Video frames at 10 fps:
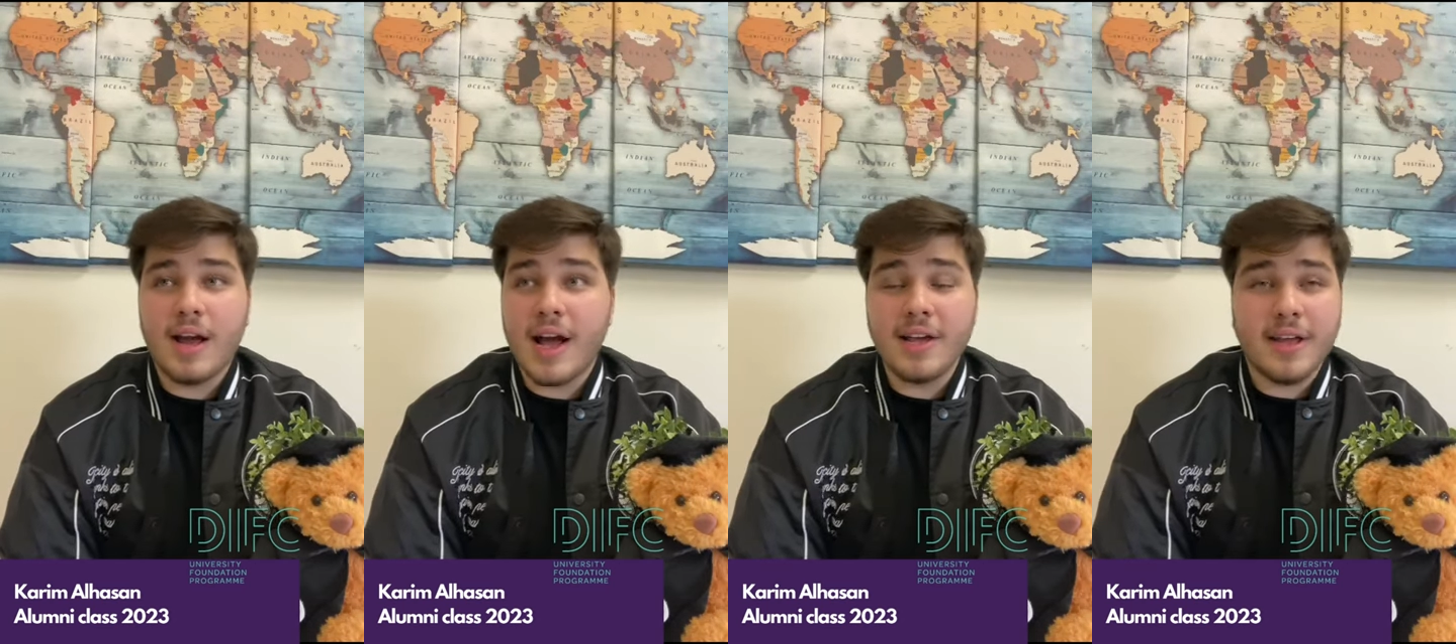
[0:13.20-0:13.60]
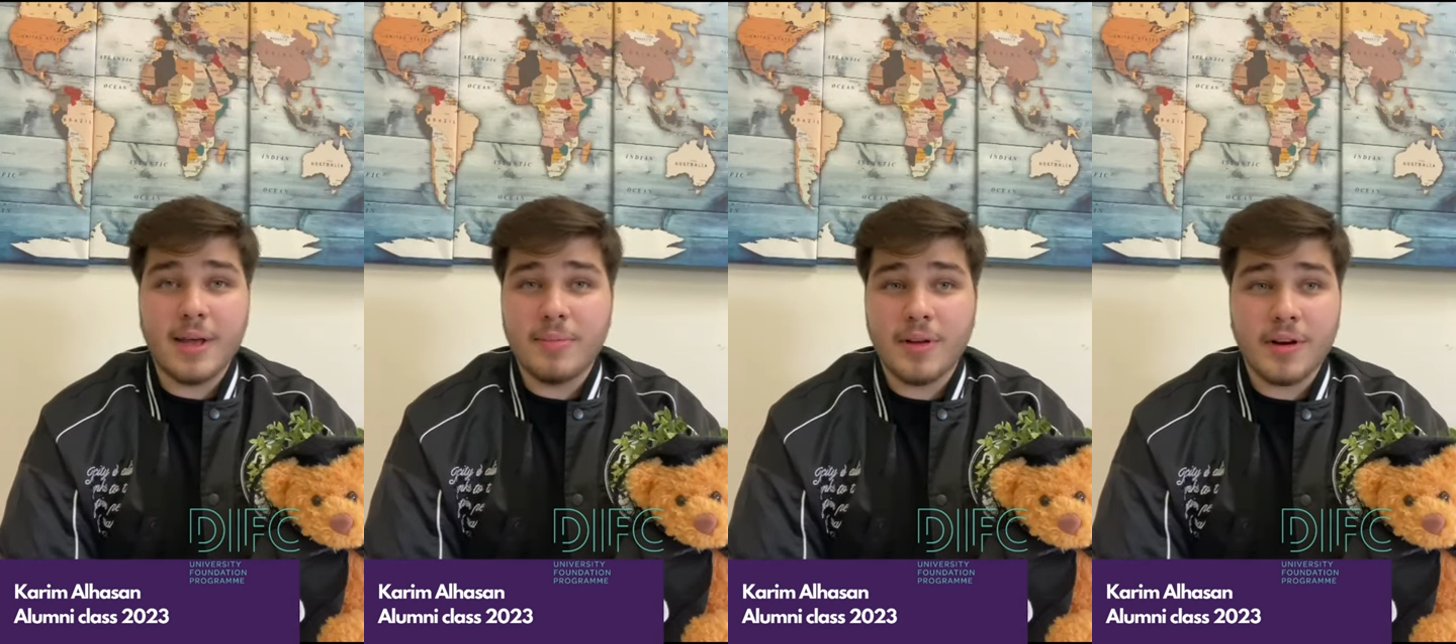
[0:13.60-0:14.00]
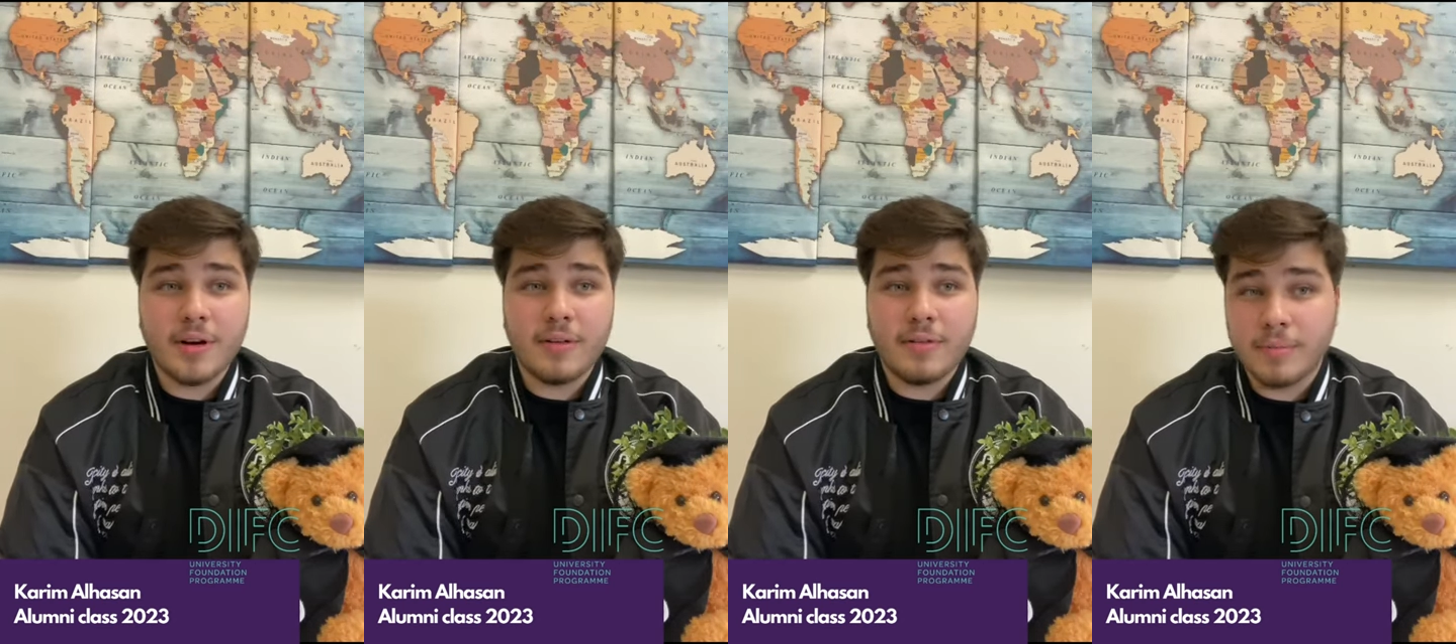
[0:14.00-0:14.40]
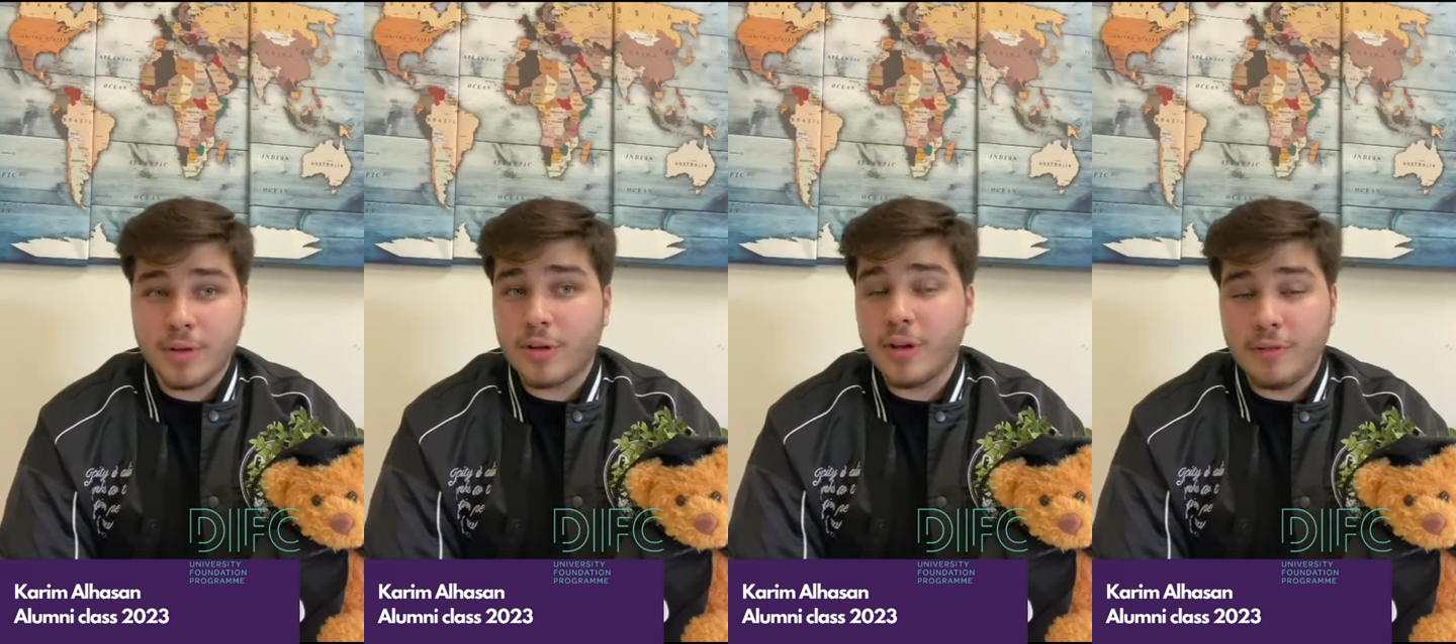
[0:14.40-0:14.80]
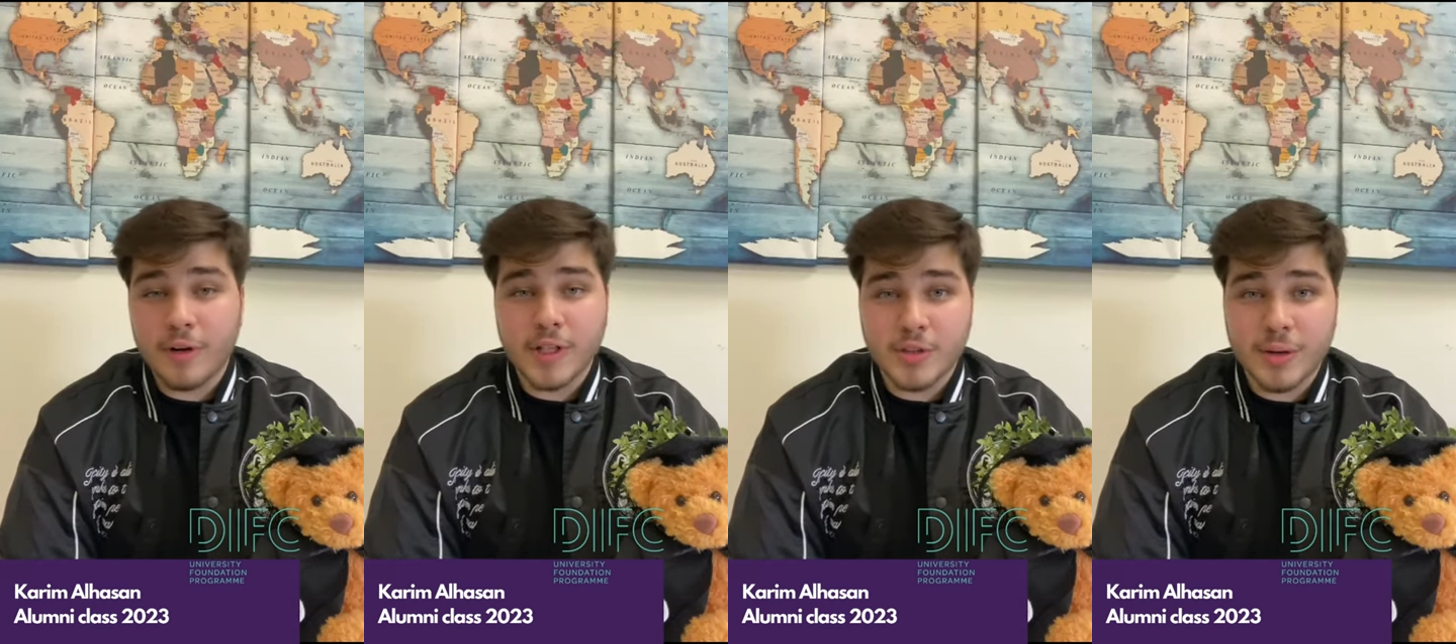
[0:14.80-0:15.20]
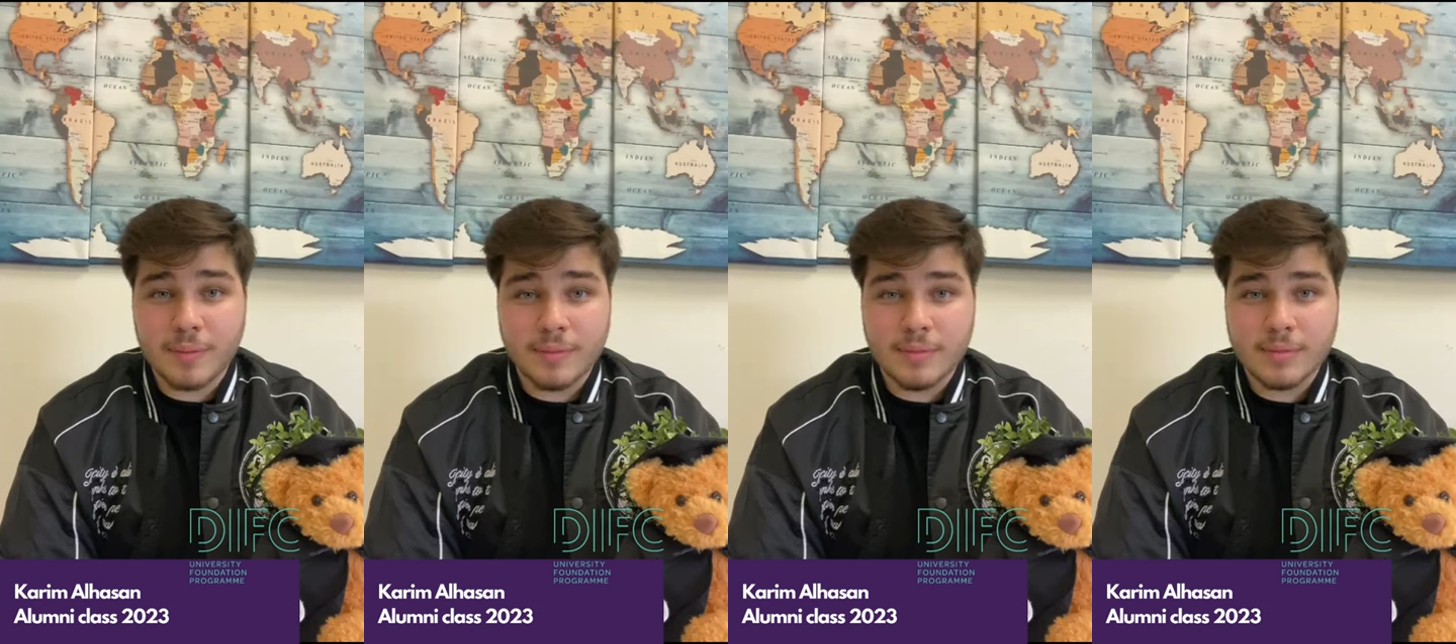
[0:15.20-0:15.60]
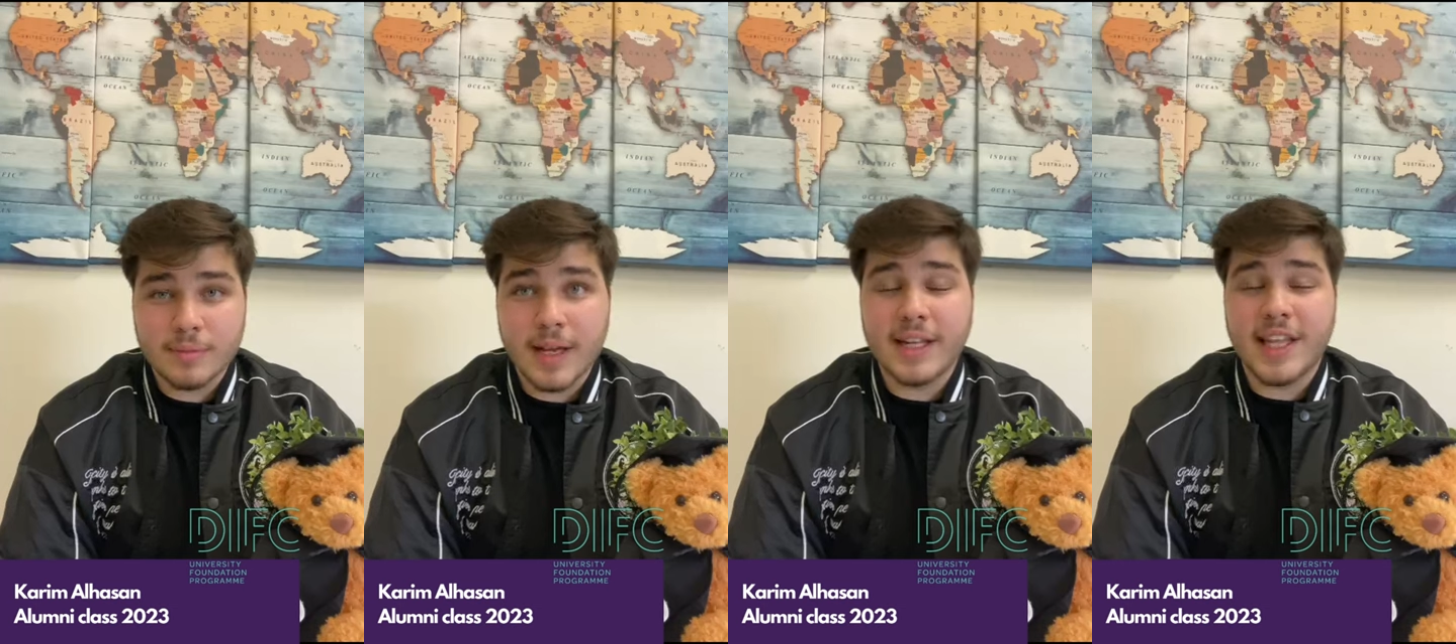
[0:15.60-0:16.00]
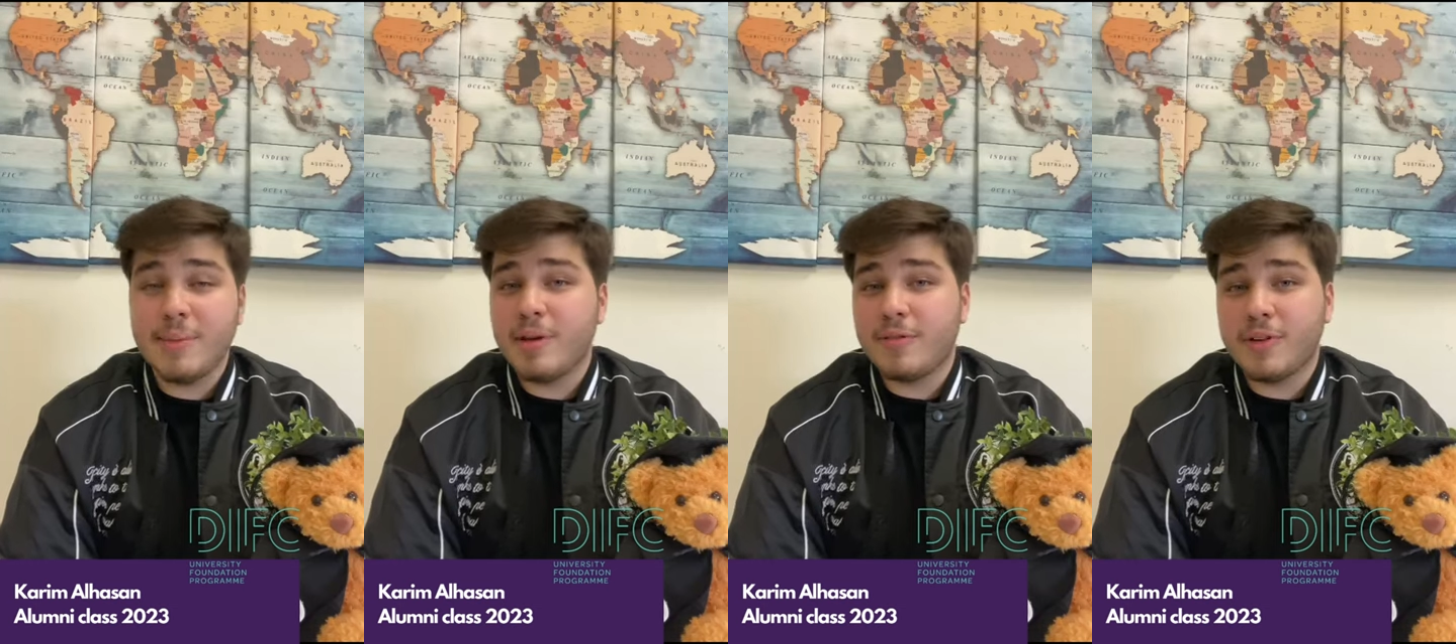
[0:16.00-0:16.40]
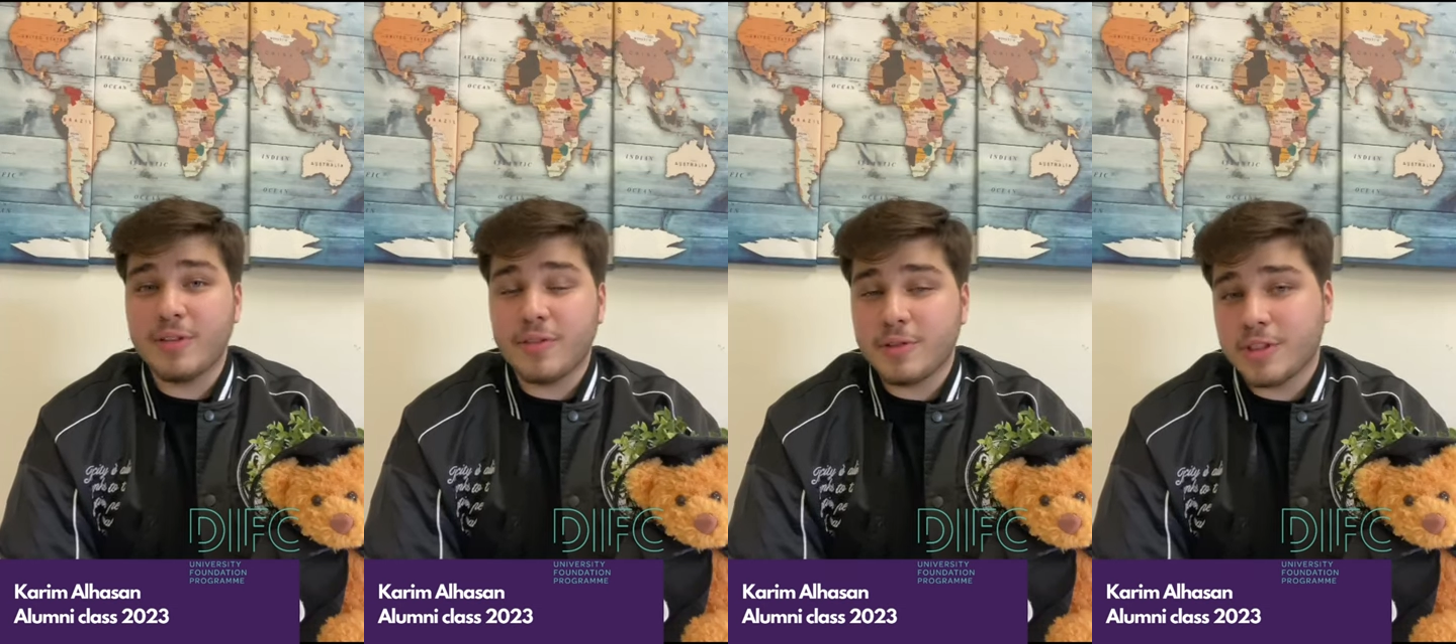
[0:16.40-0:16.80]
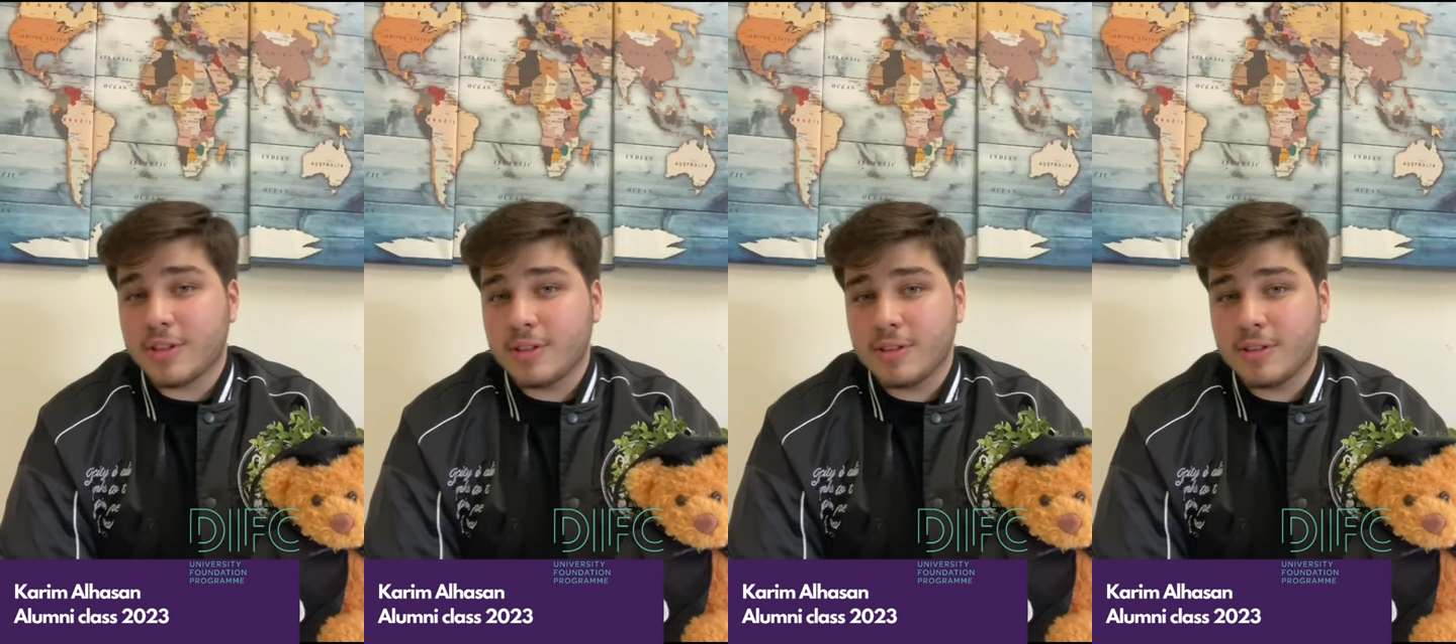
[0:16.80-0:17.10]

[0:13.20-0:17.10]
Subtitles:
I came here looking for a dream and aiming for the future.